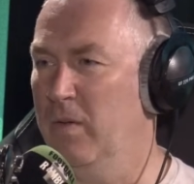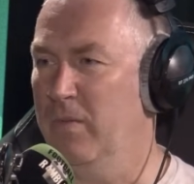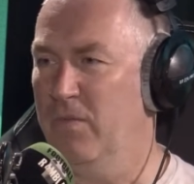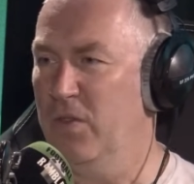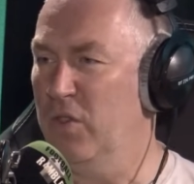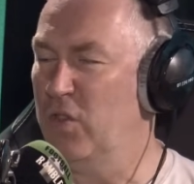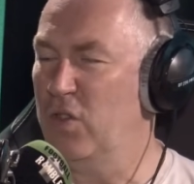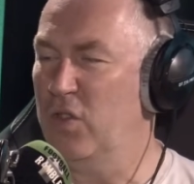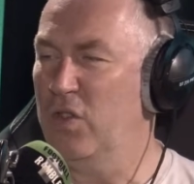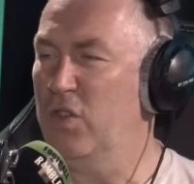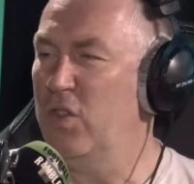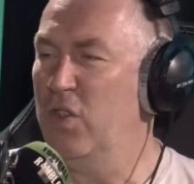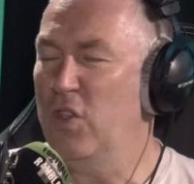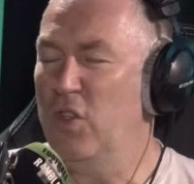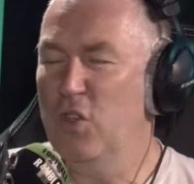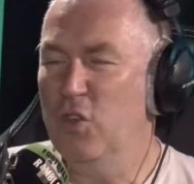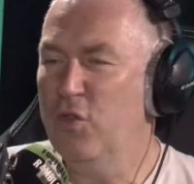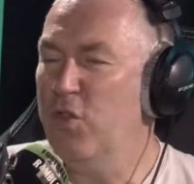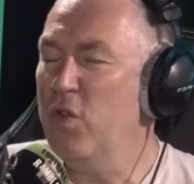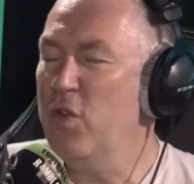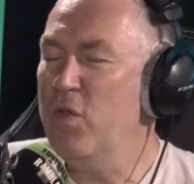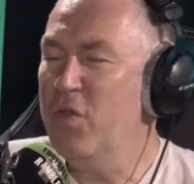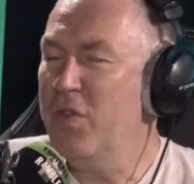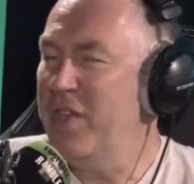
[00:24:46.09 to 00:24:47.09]
The
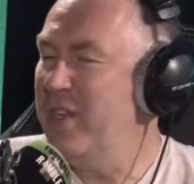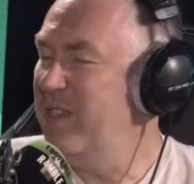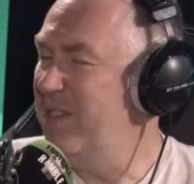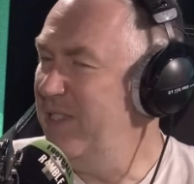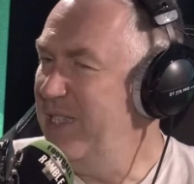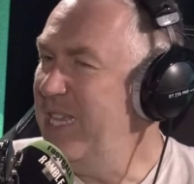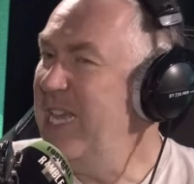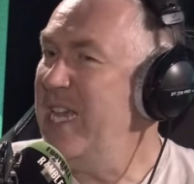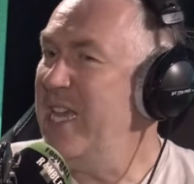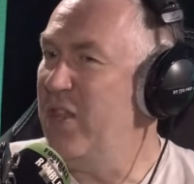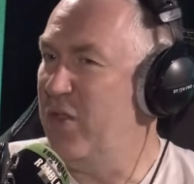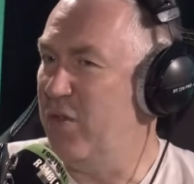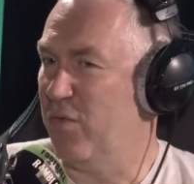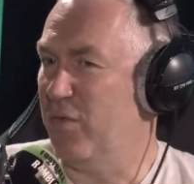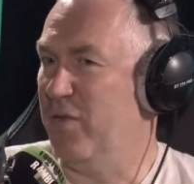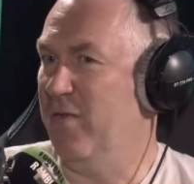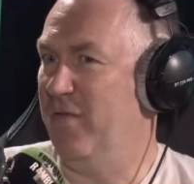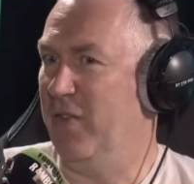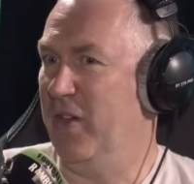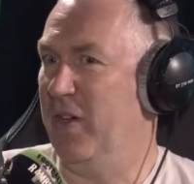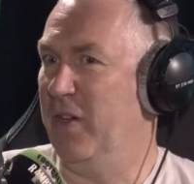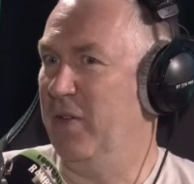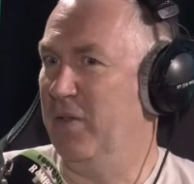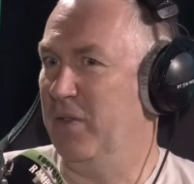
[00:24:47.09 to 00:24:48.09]
truth is neither
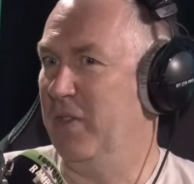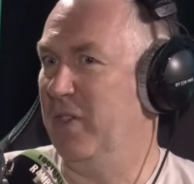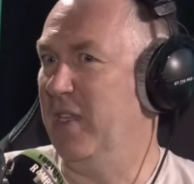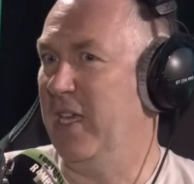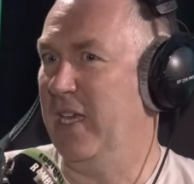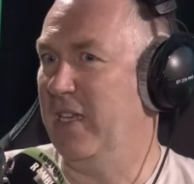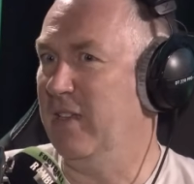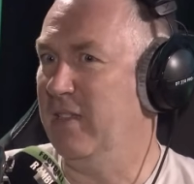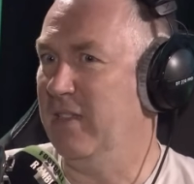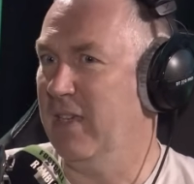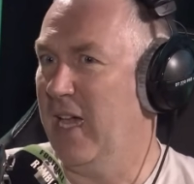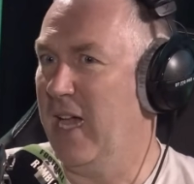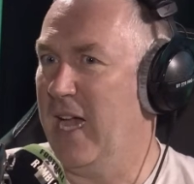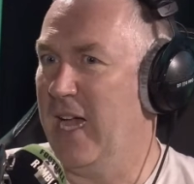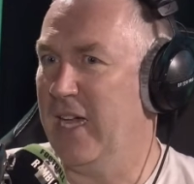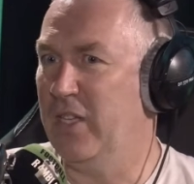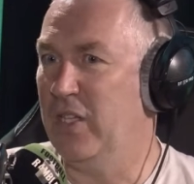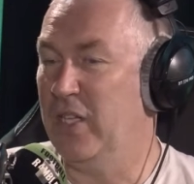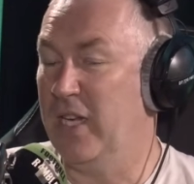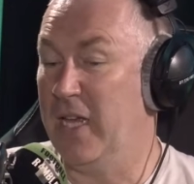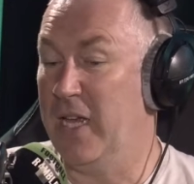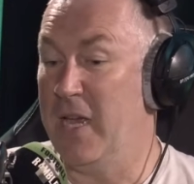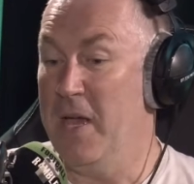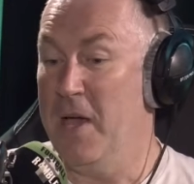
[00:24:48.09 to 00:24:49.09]
of those things,
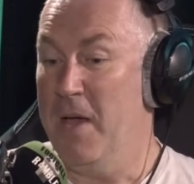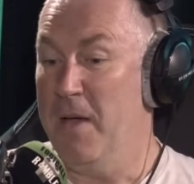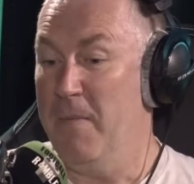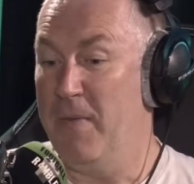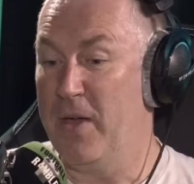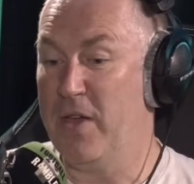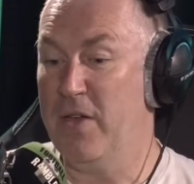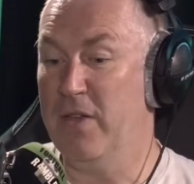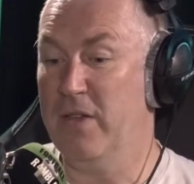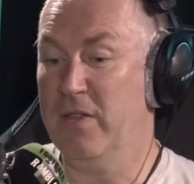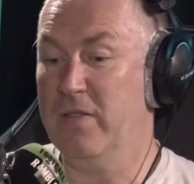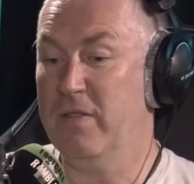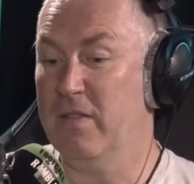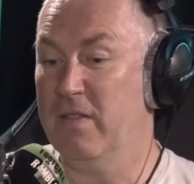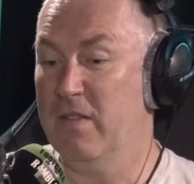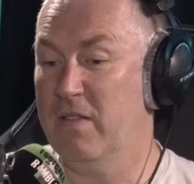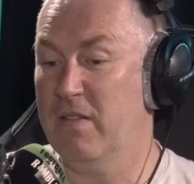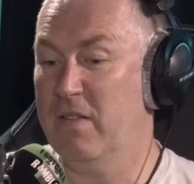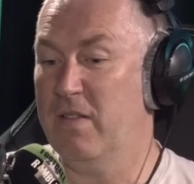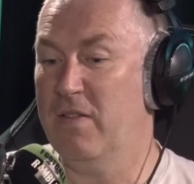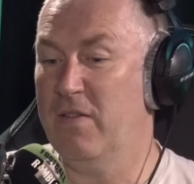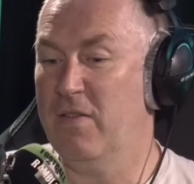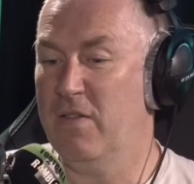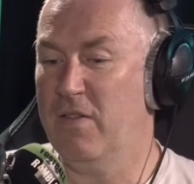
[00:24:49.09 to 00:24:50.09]
actually, because
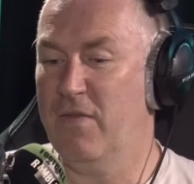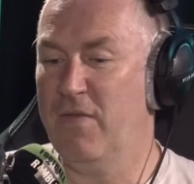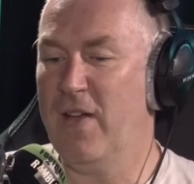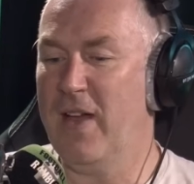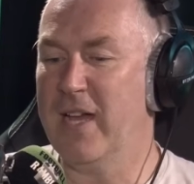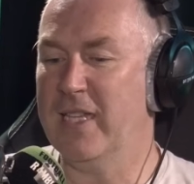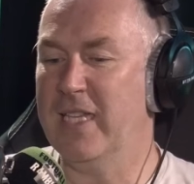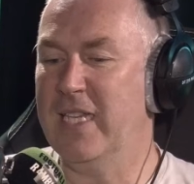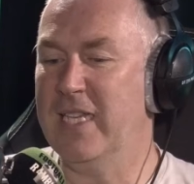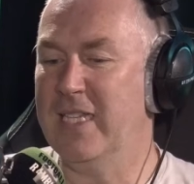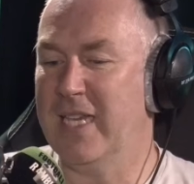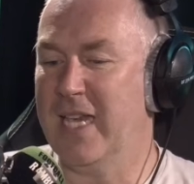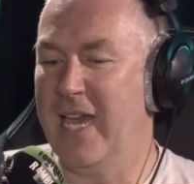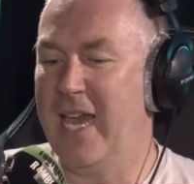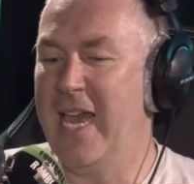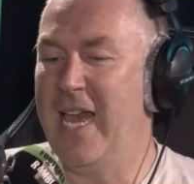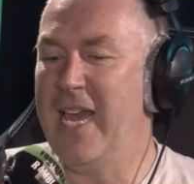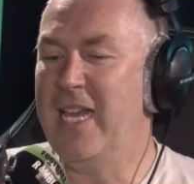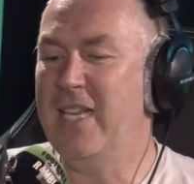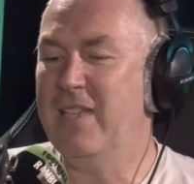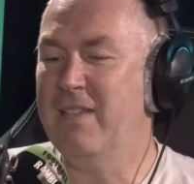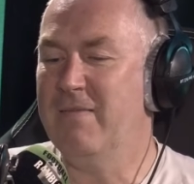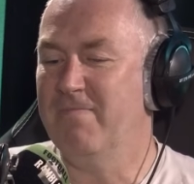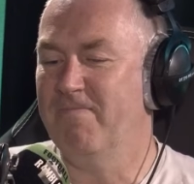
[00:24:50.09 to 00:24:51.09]
the fact is,
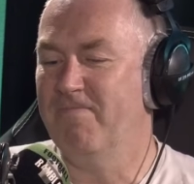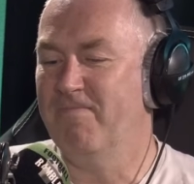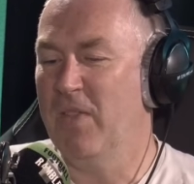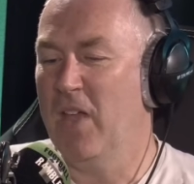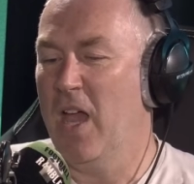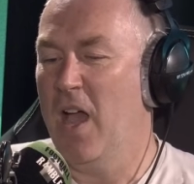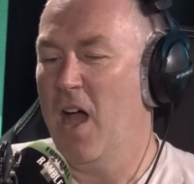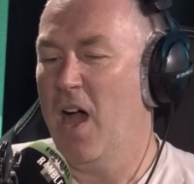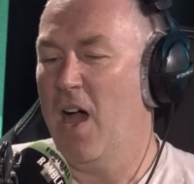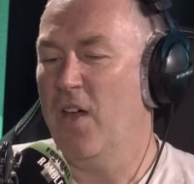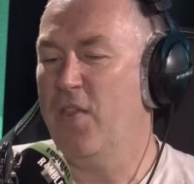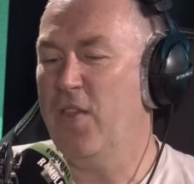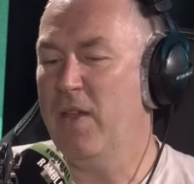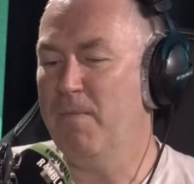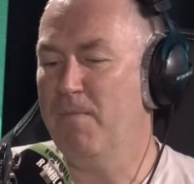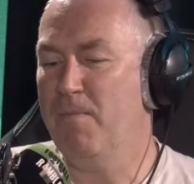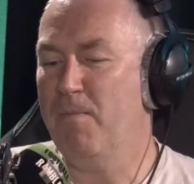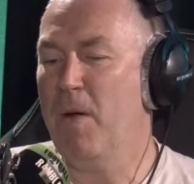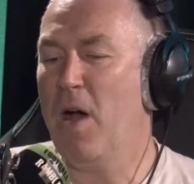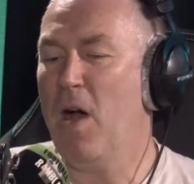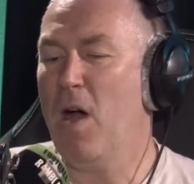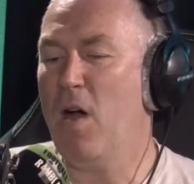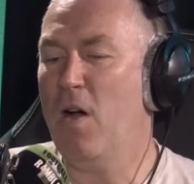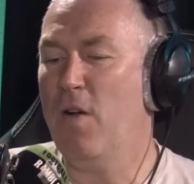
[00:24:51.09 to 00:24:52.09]
I
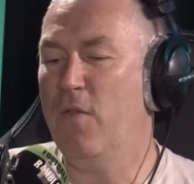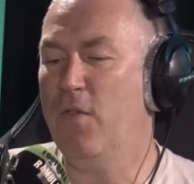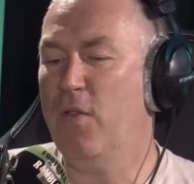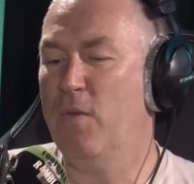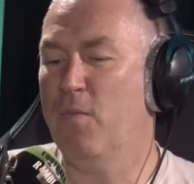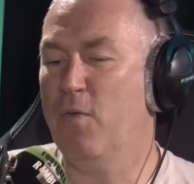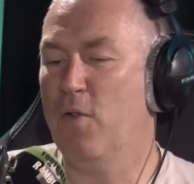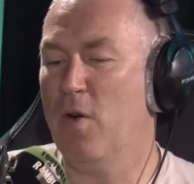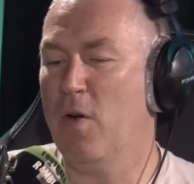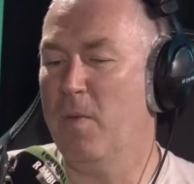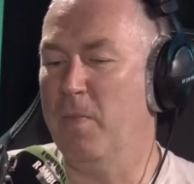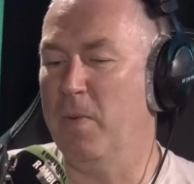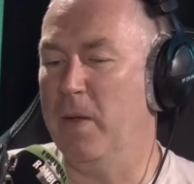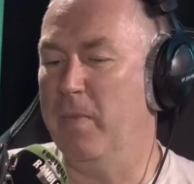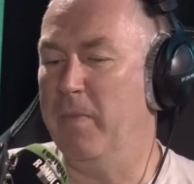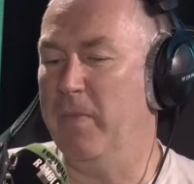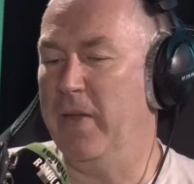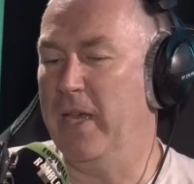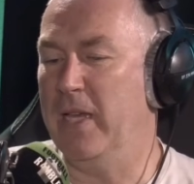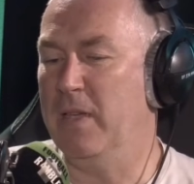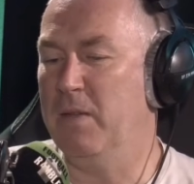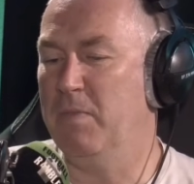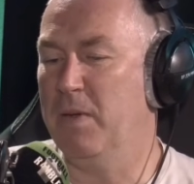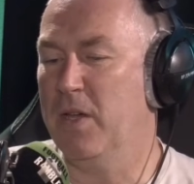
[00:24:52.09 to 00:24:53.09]
think part of the problem
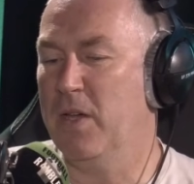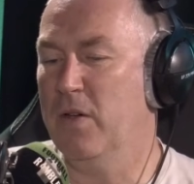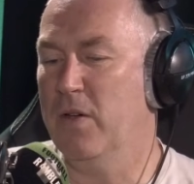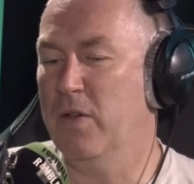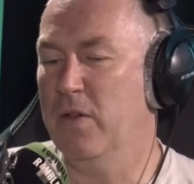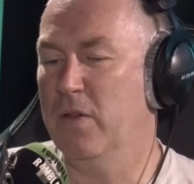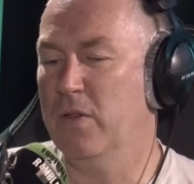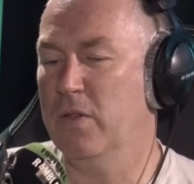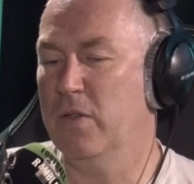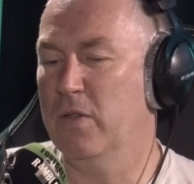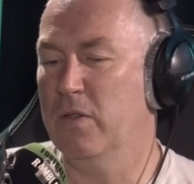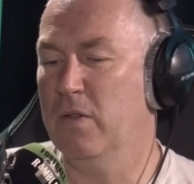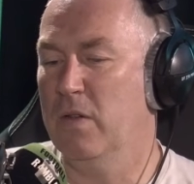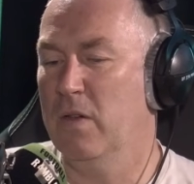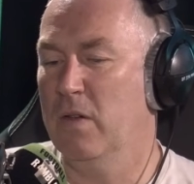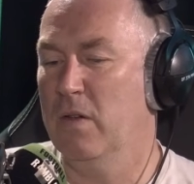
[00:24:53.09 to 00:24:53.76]
is because